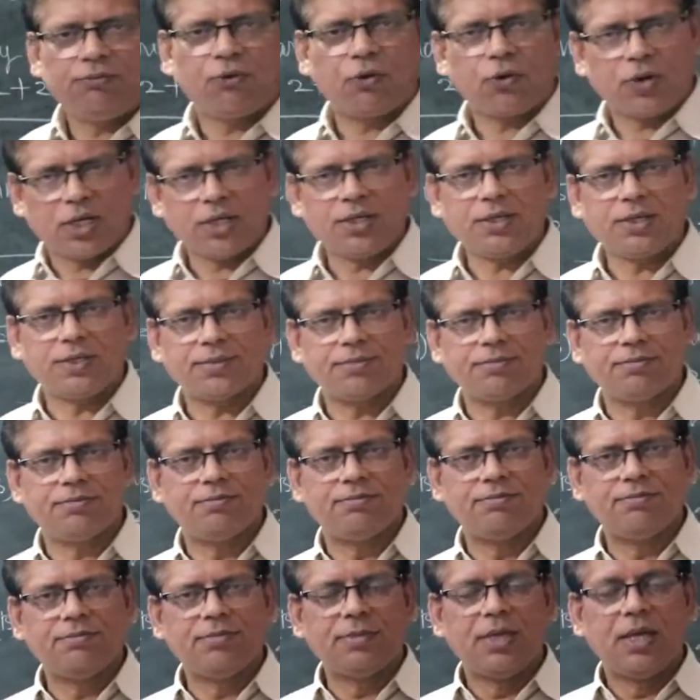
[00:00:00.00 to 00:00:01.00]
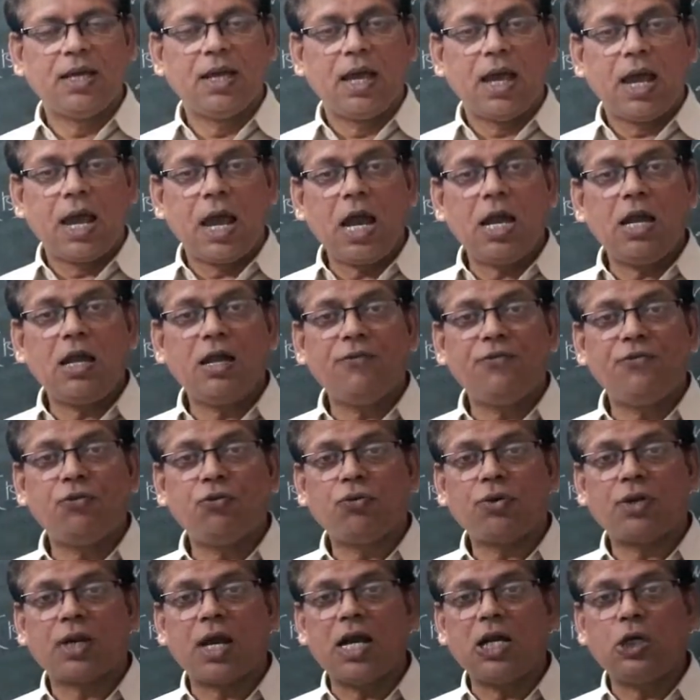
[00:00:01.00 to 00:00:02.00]
for it, and if
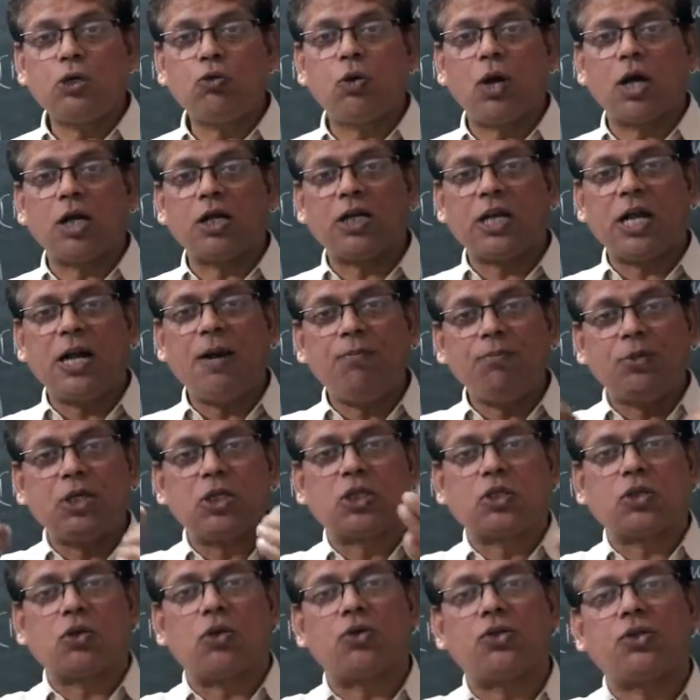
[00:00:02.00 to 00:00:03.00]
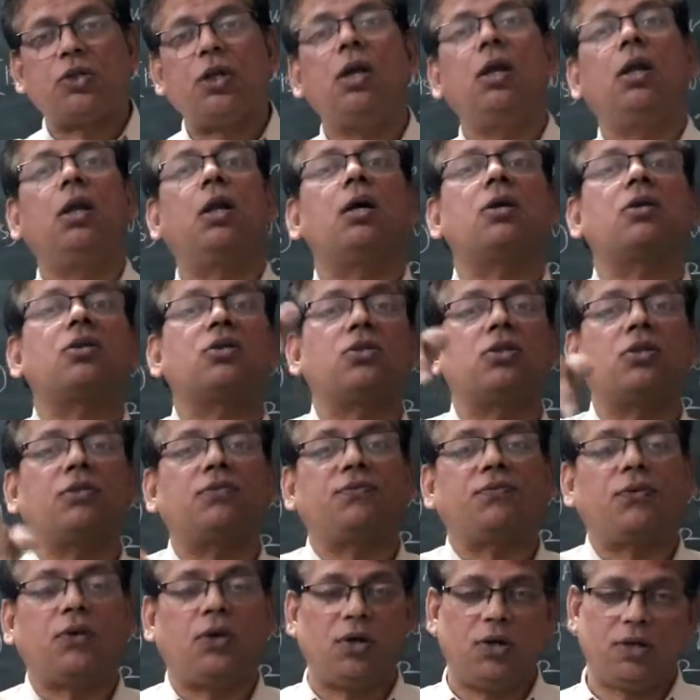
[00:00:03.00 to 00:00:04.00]
you try to attempt this question last
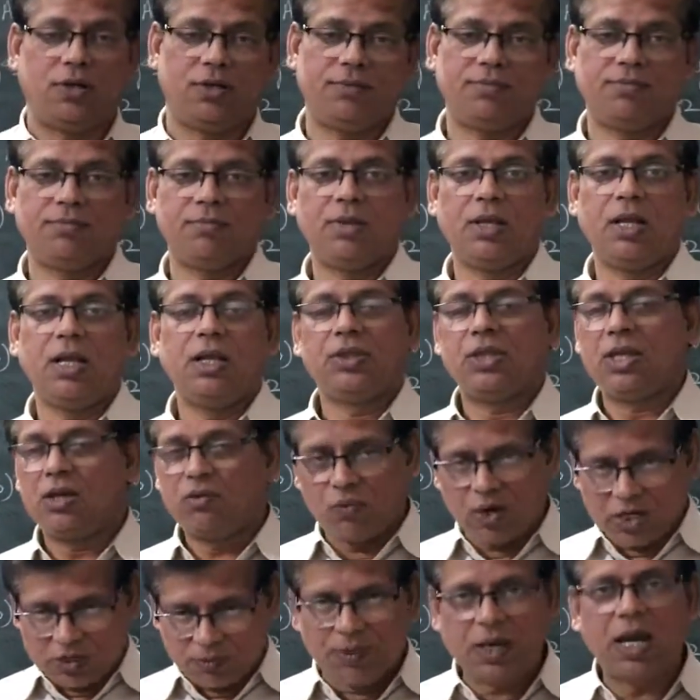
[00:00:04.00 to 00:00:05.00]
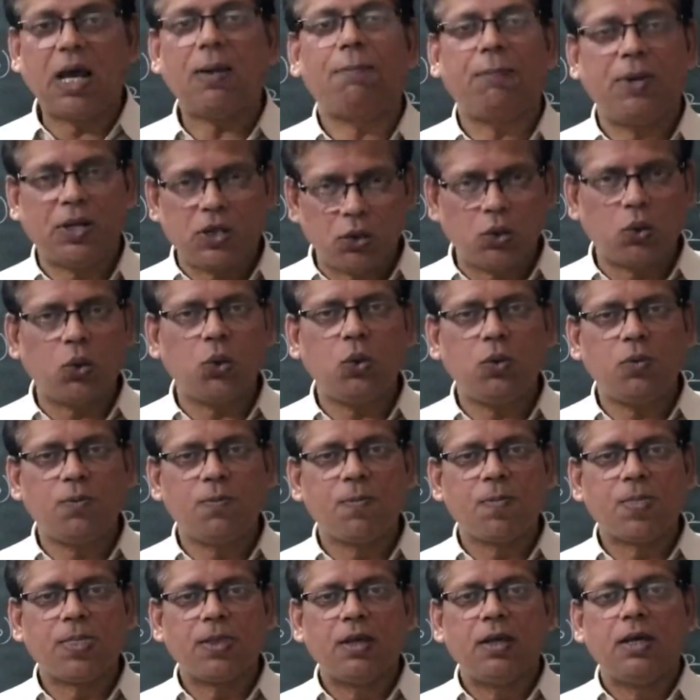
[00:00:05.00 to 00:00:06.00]
of all, then what will happen, you
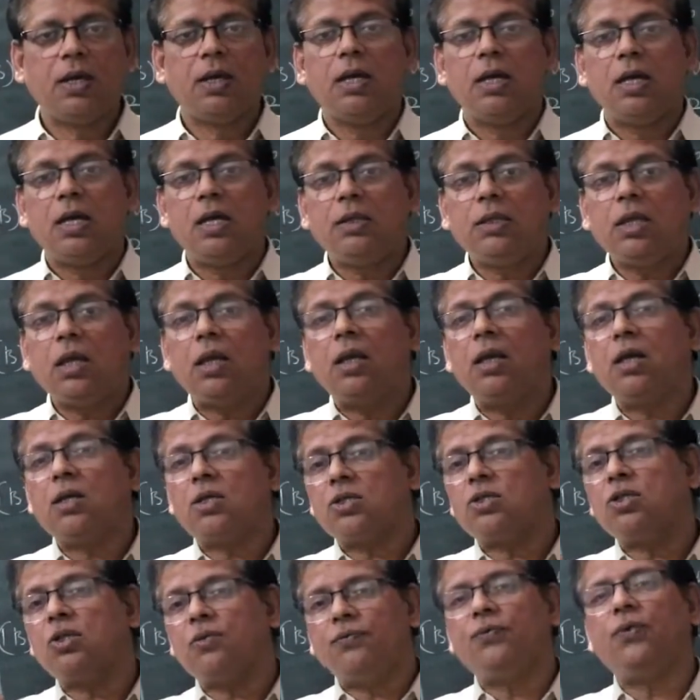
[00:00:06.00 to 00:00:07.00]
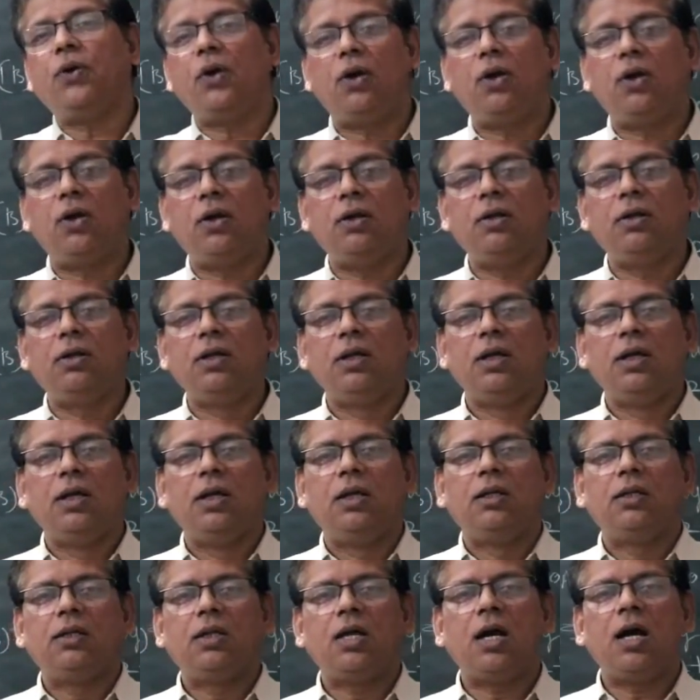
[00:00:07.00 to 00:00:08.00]
know? In the last of all,
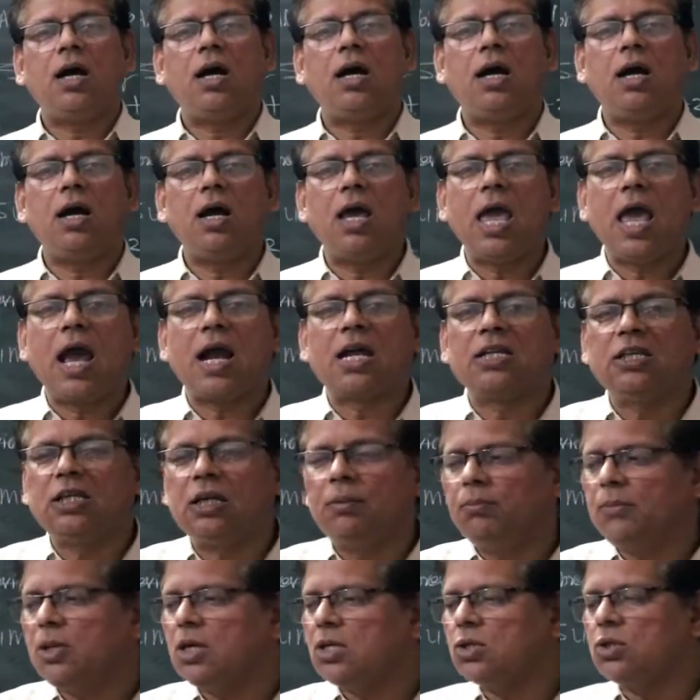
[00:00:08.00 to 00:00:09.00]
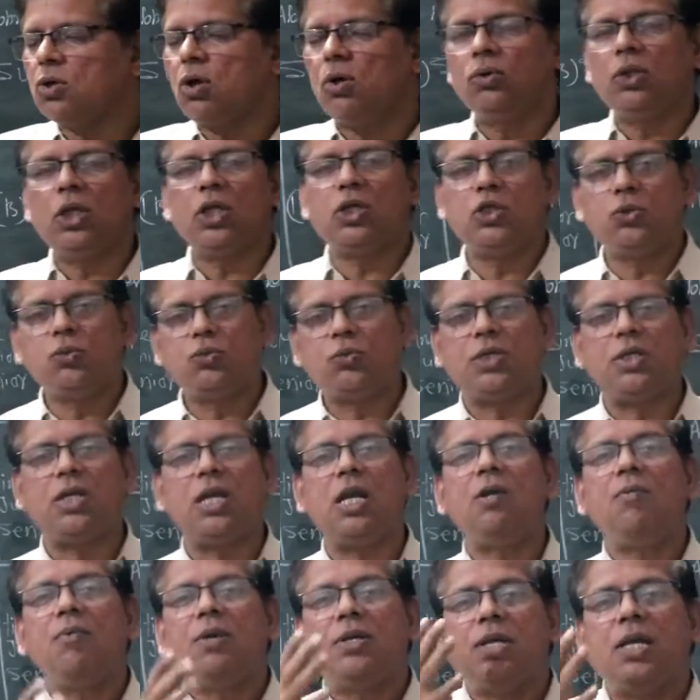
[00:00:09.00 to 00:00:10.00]
the examiners on the duty,
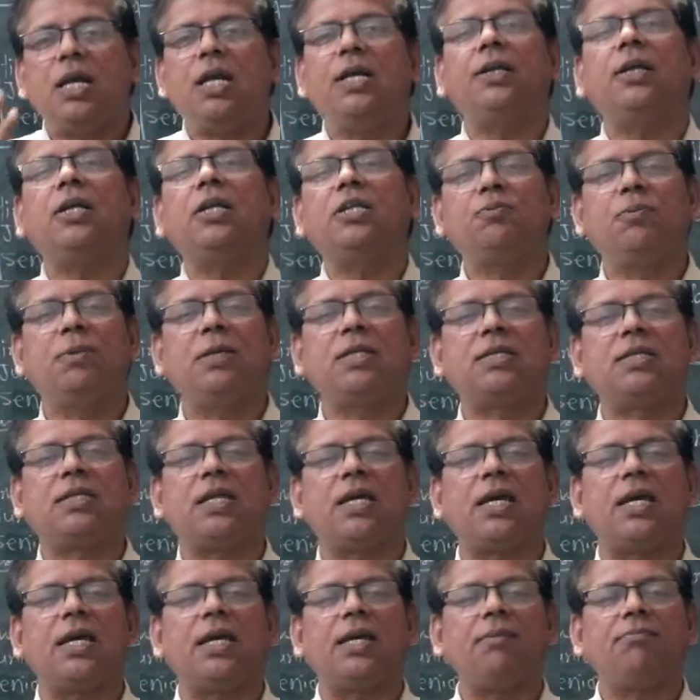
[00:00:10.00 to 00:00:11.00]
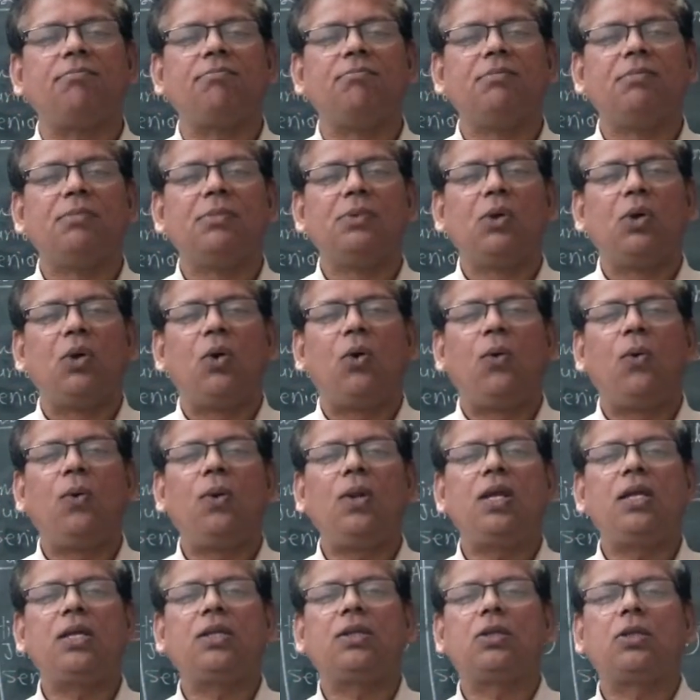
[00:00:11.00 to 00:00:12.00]
invigilators will say
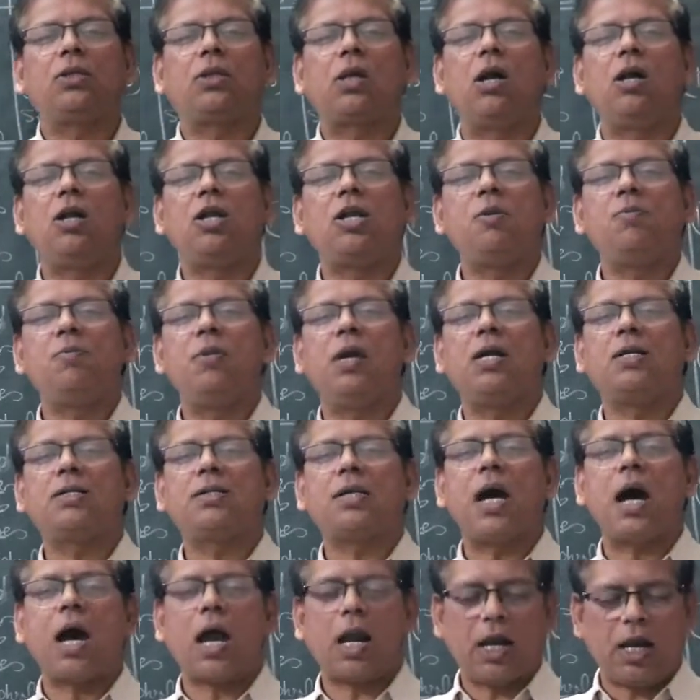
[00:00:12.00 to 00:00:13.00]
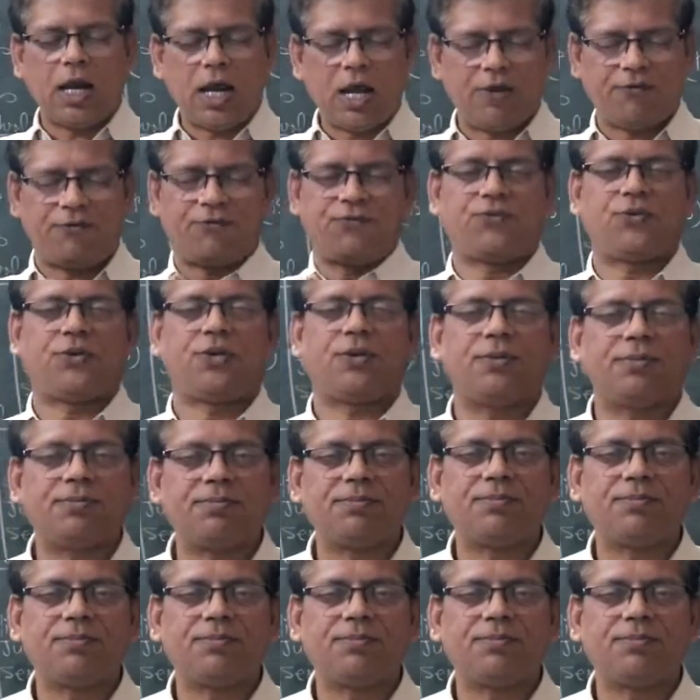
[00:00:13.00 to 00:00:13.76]
only 30 minutes are left.